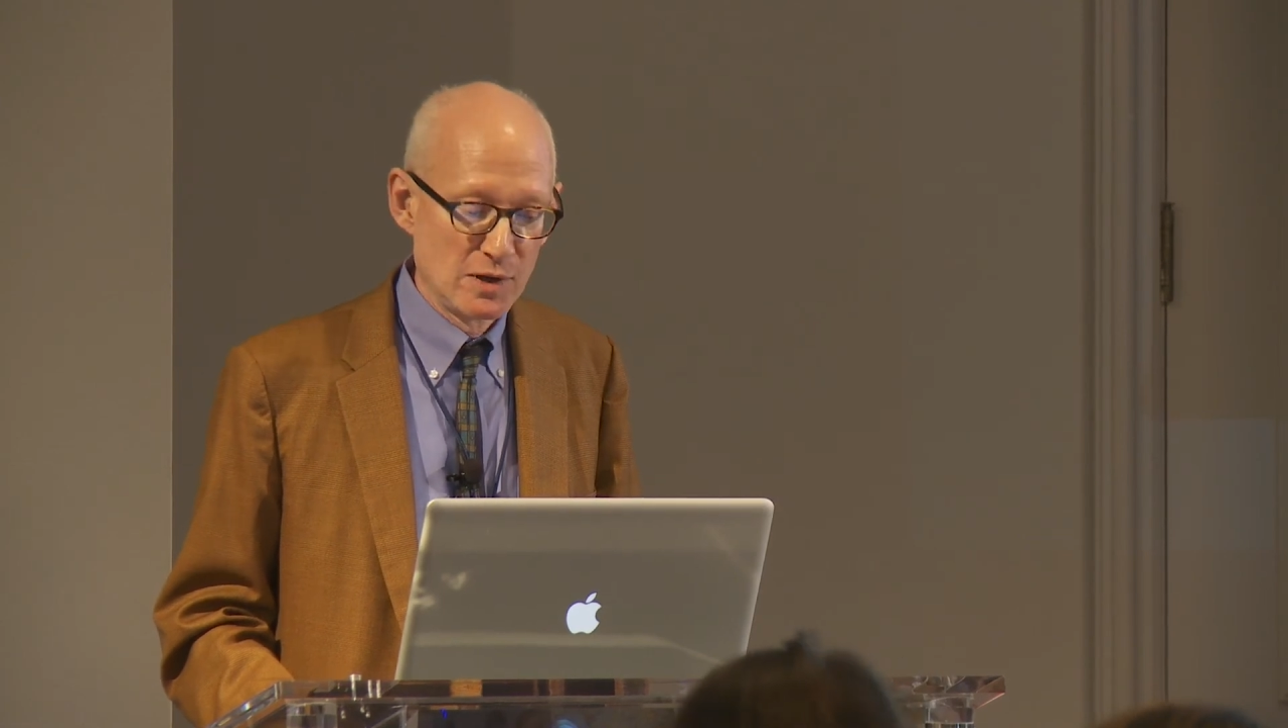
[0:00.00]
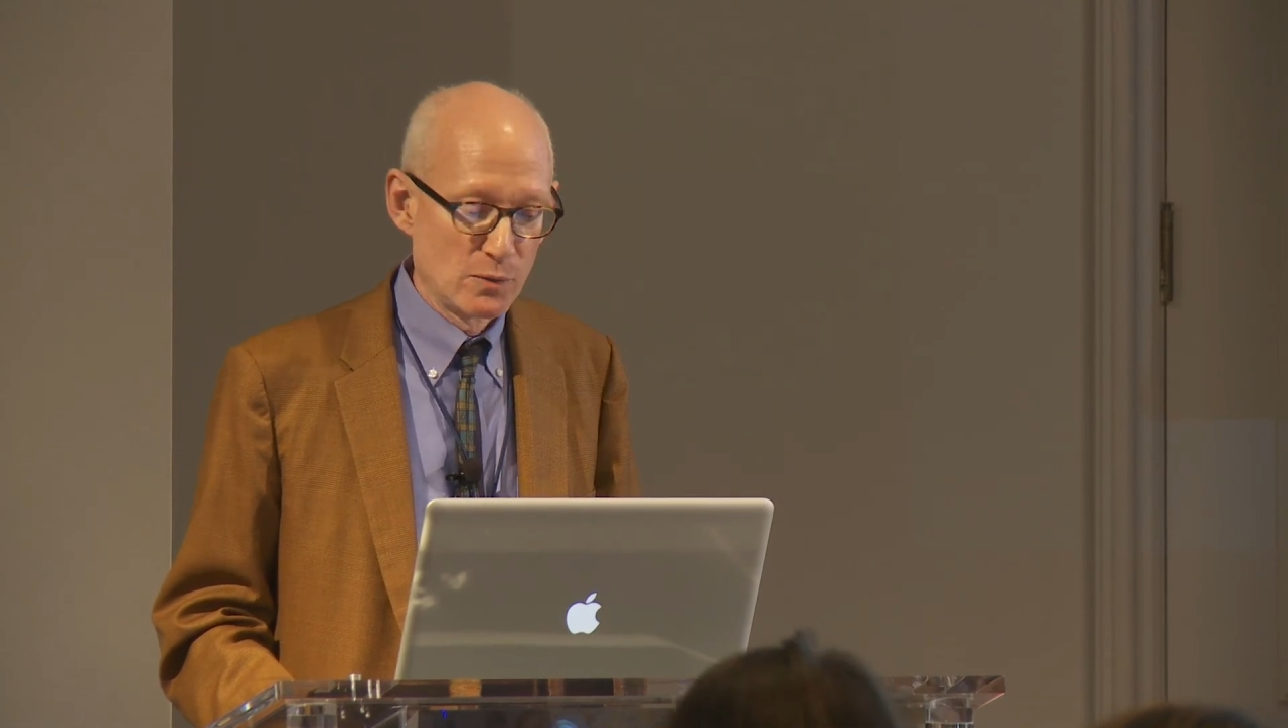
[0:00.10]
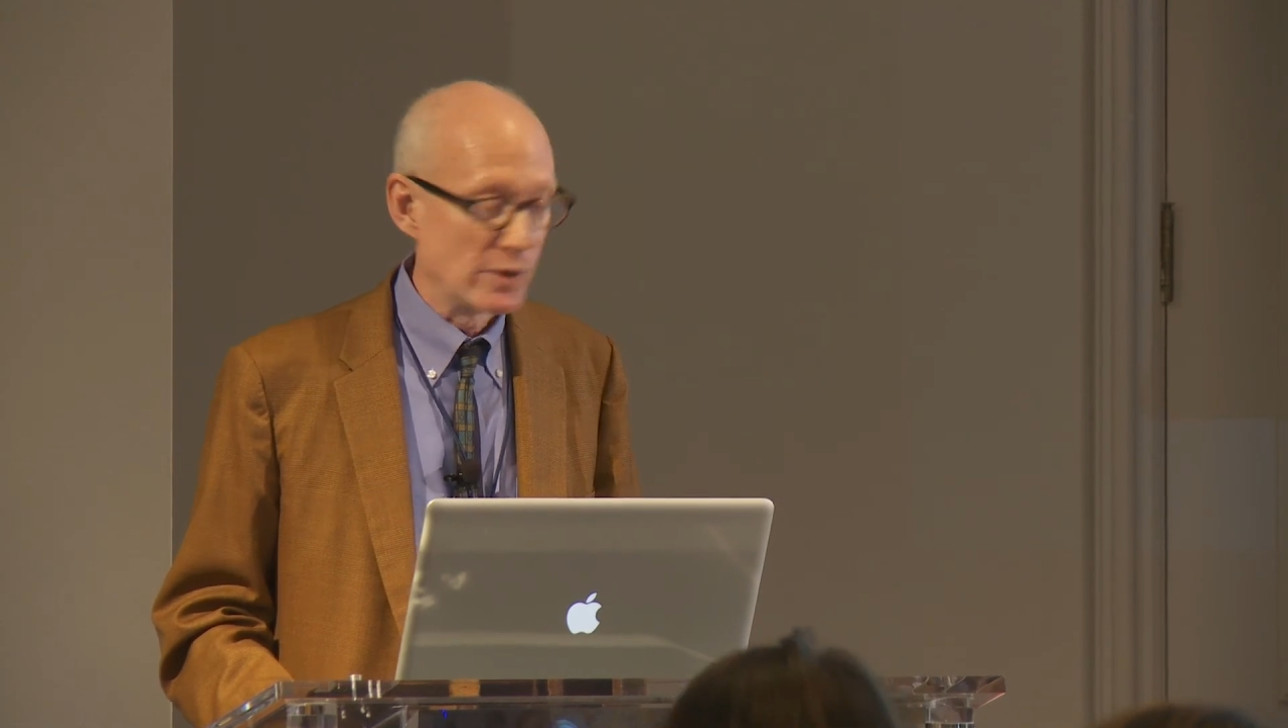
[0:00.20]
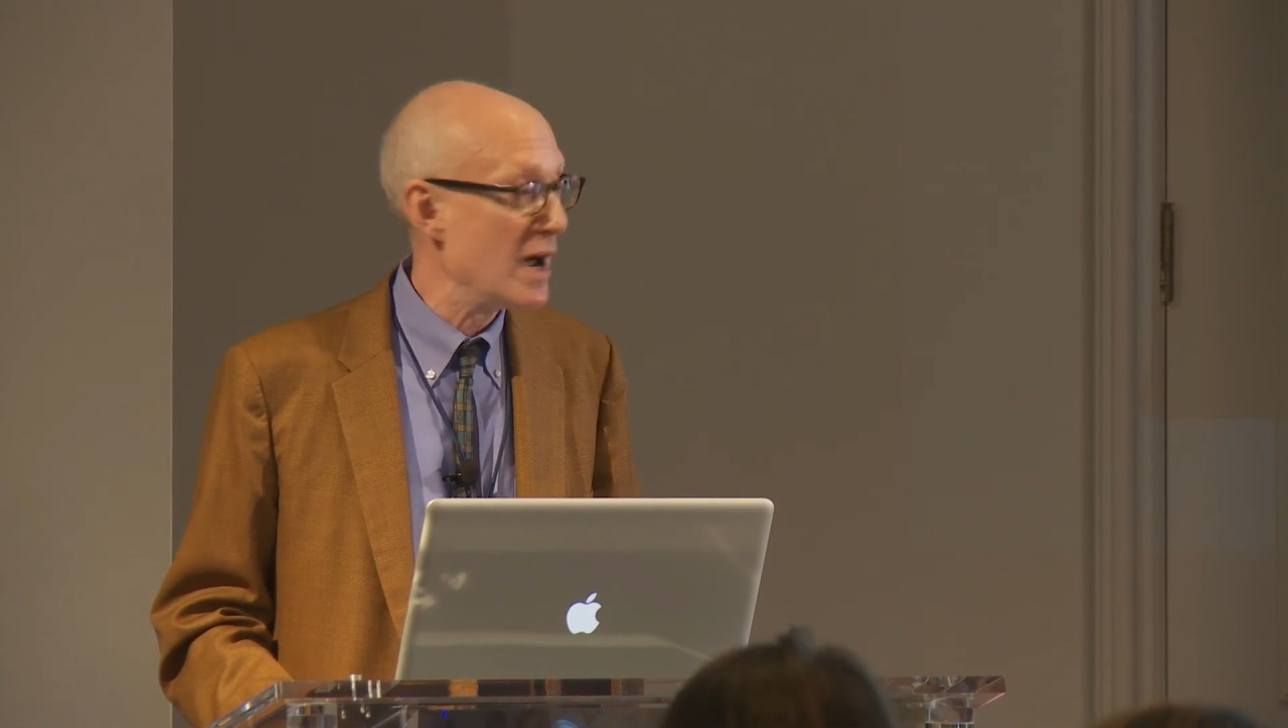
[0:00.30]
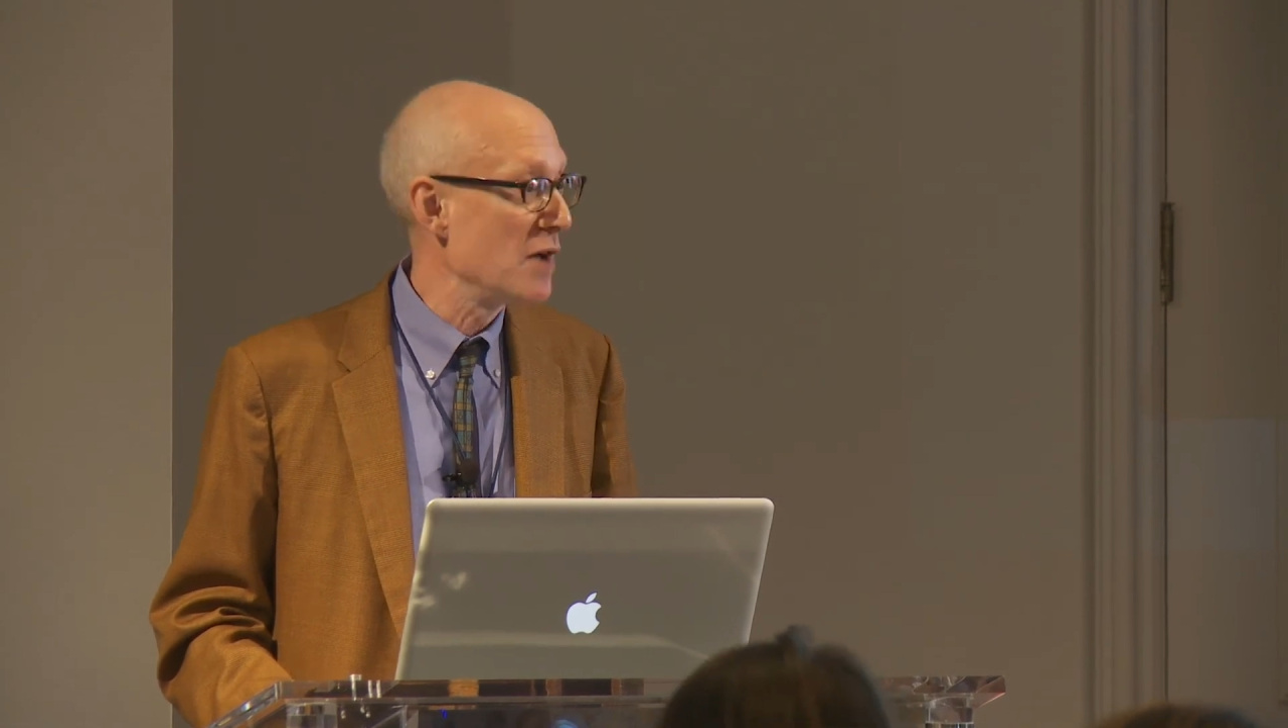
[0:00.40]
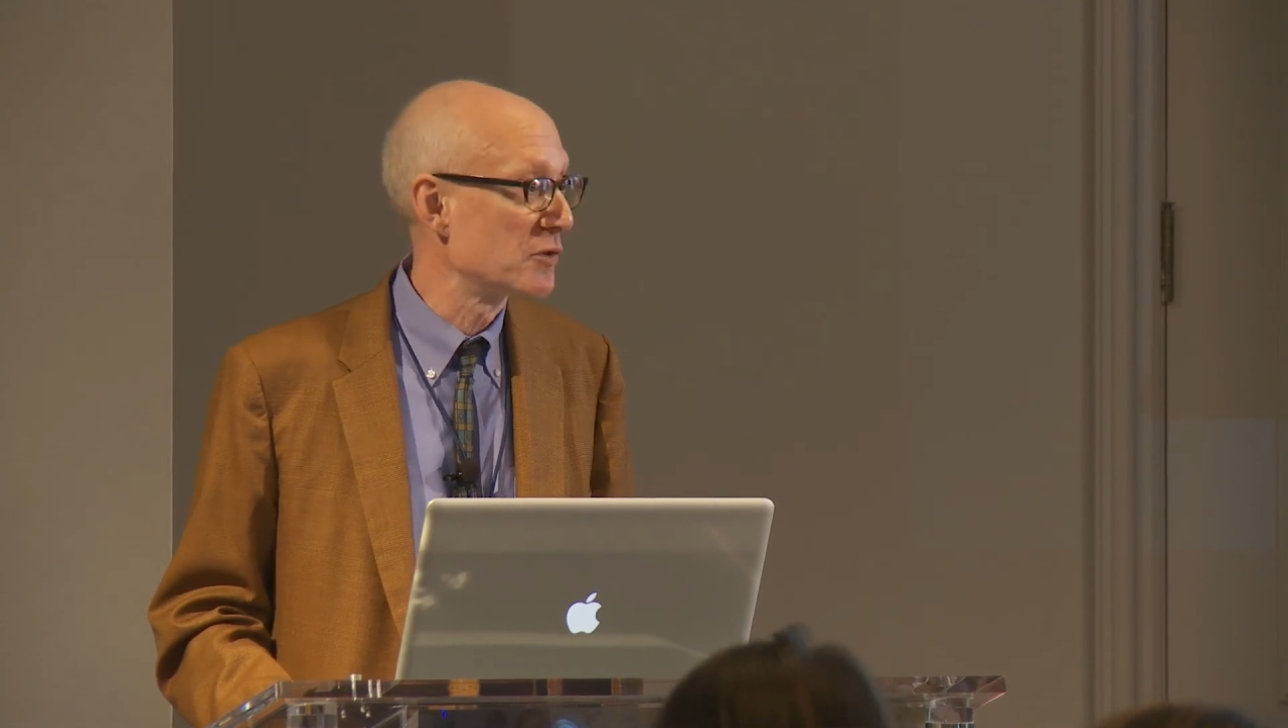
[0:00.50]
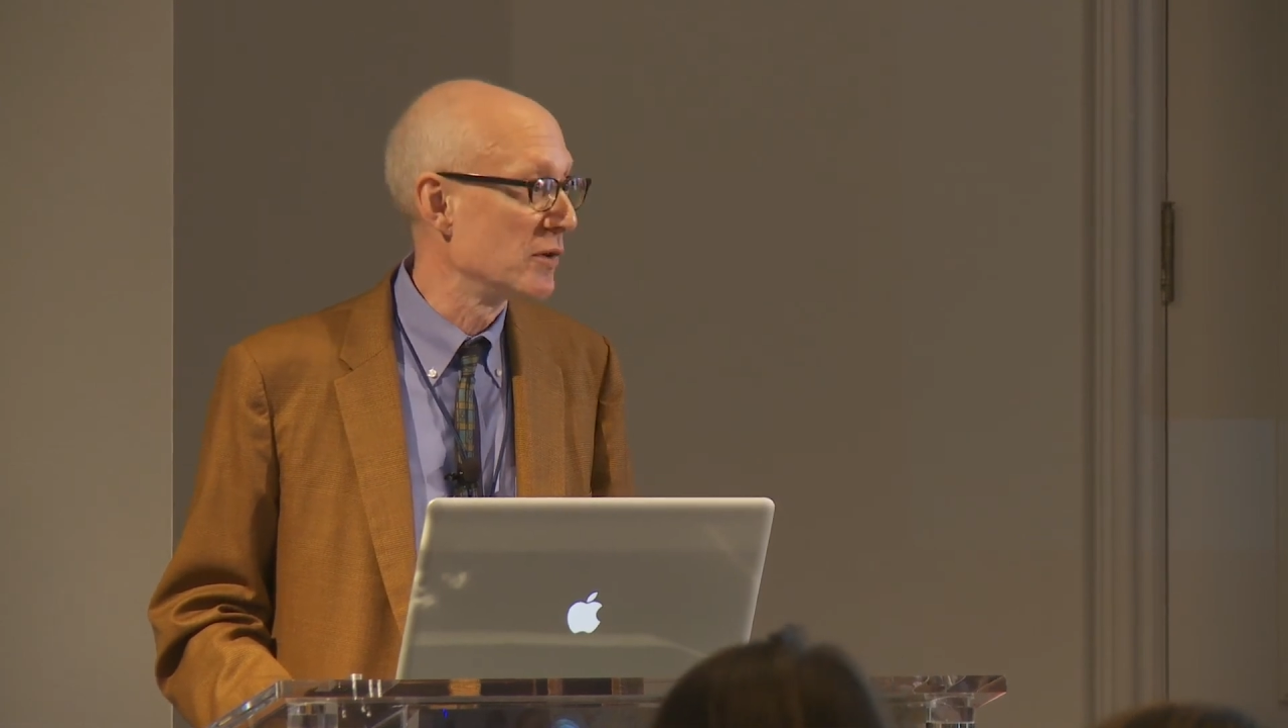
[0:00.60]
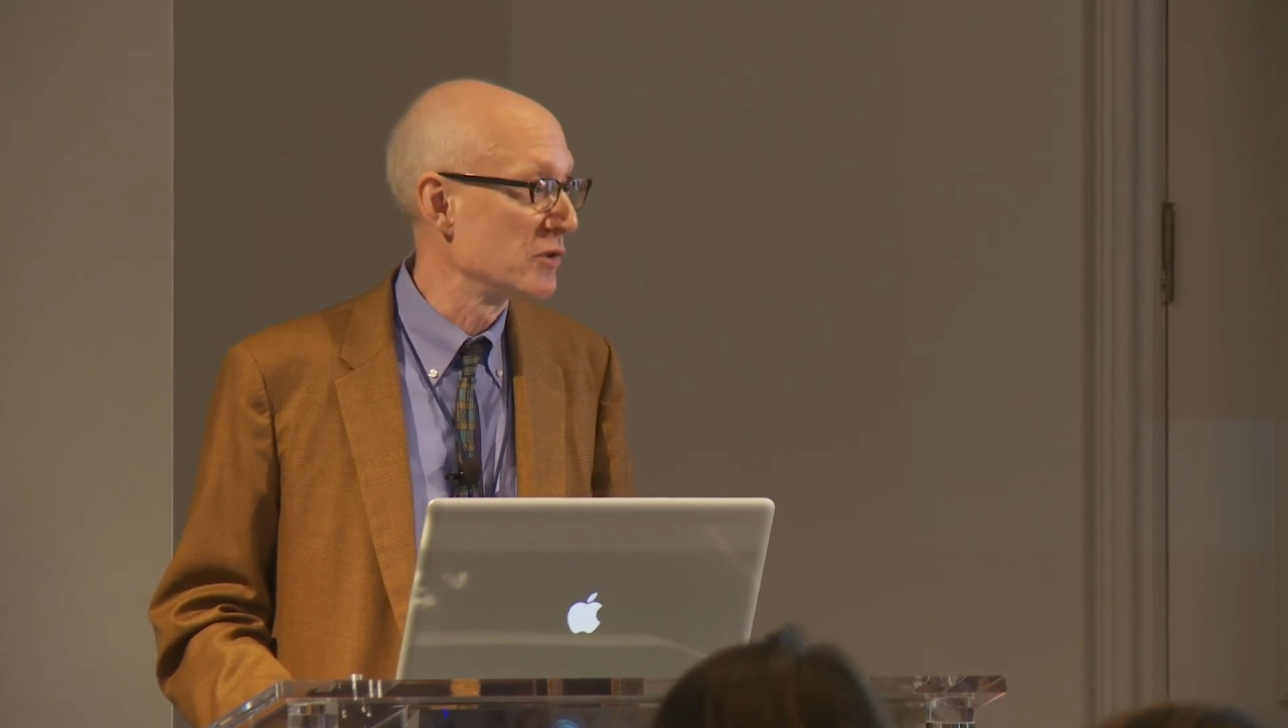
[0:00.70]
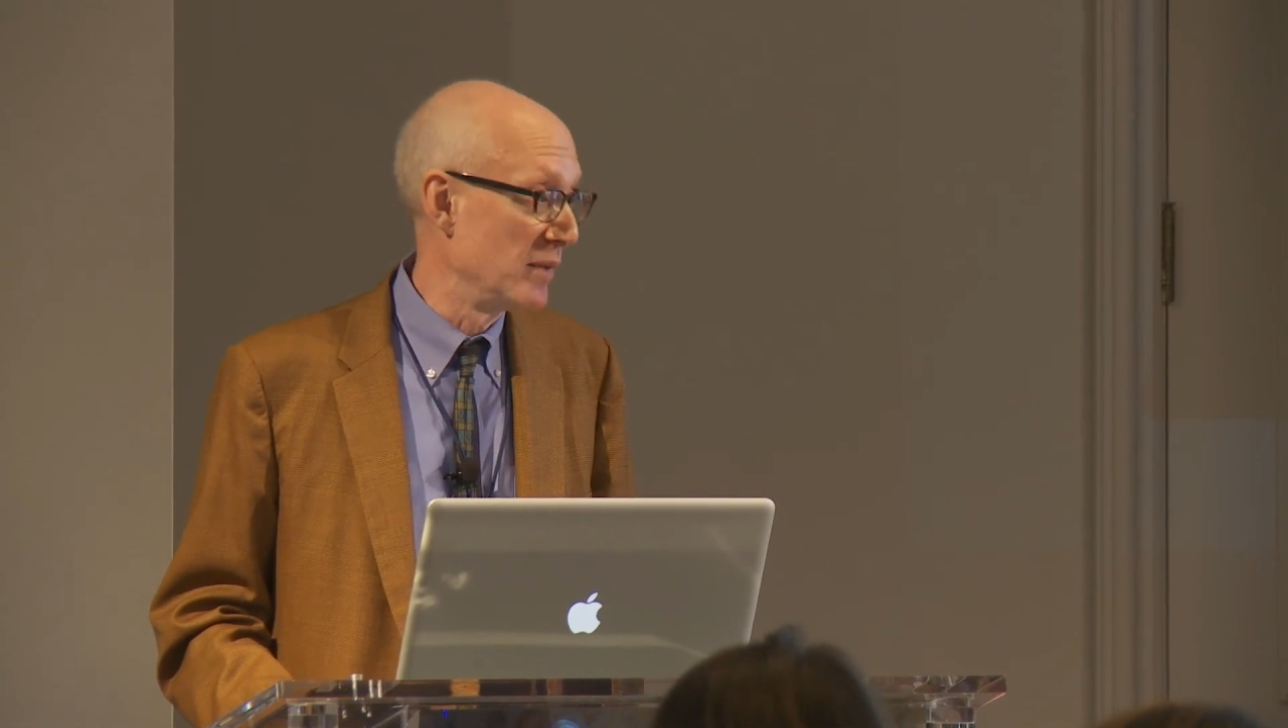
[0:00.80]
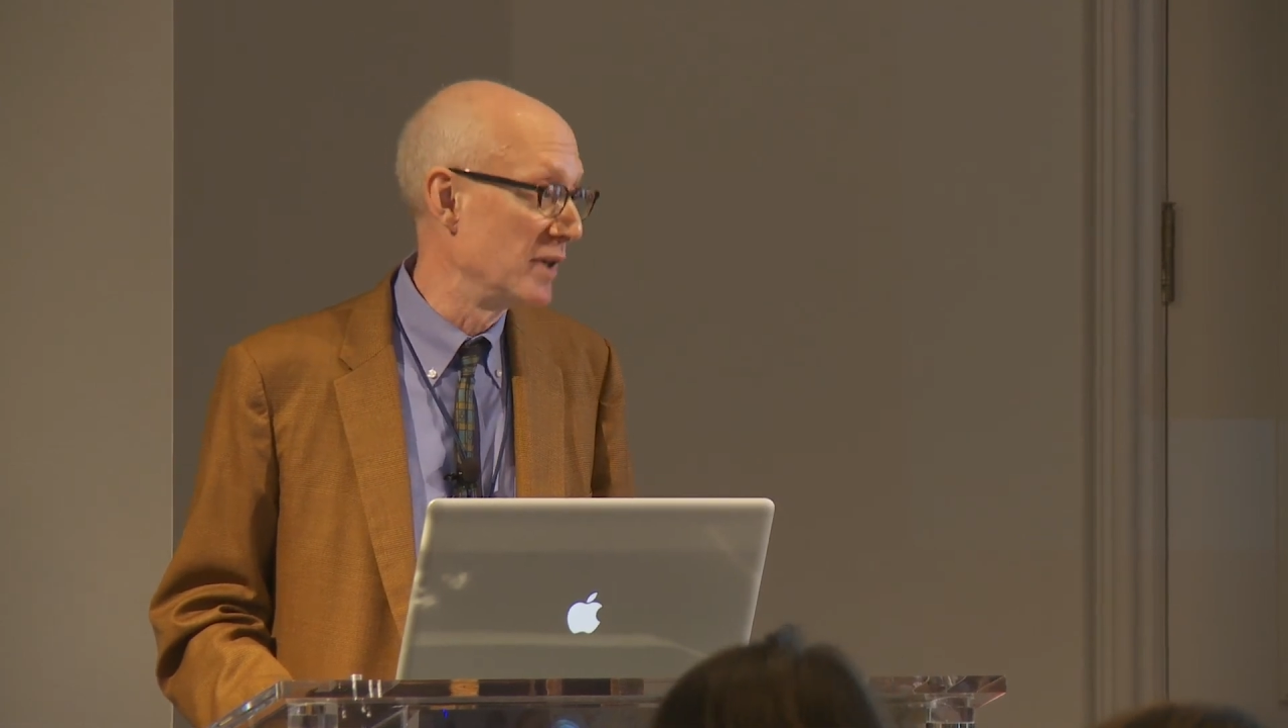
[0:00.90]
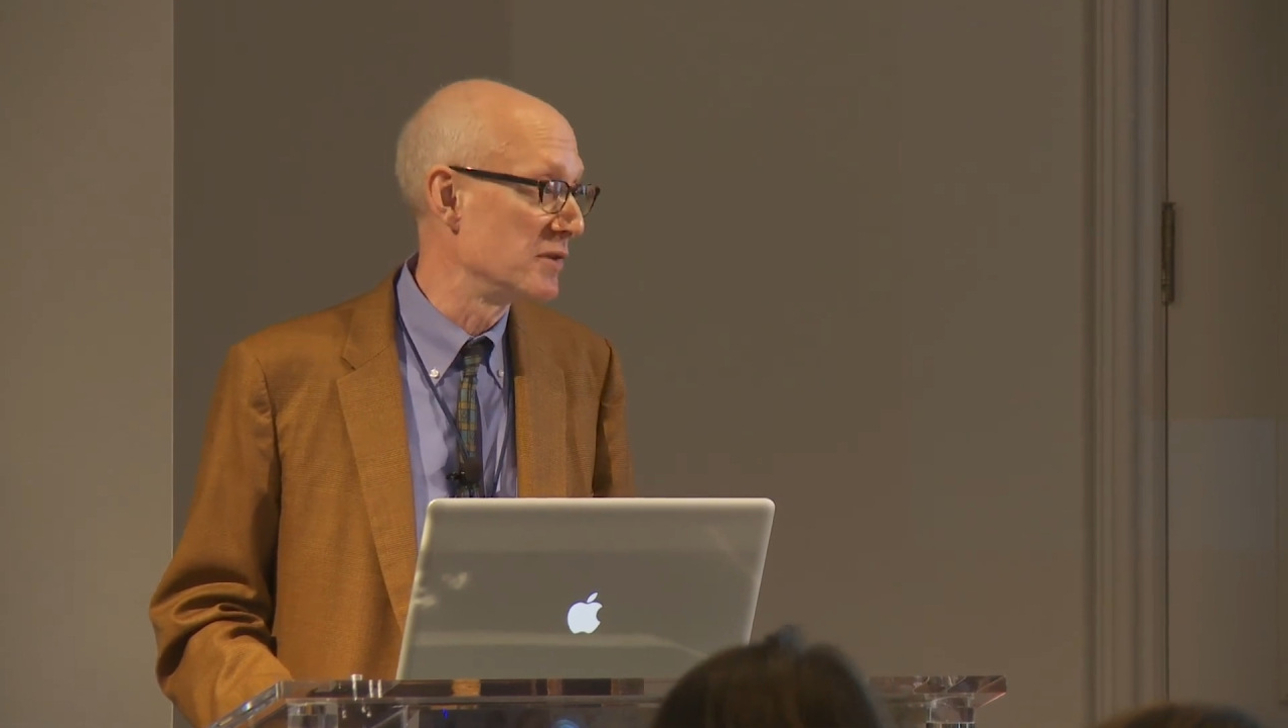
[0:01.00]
where altruism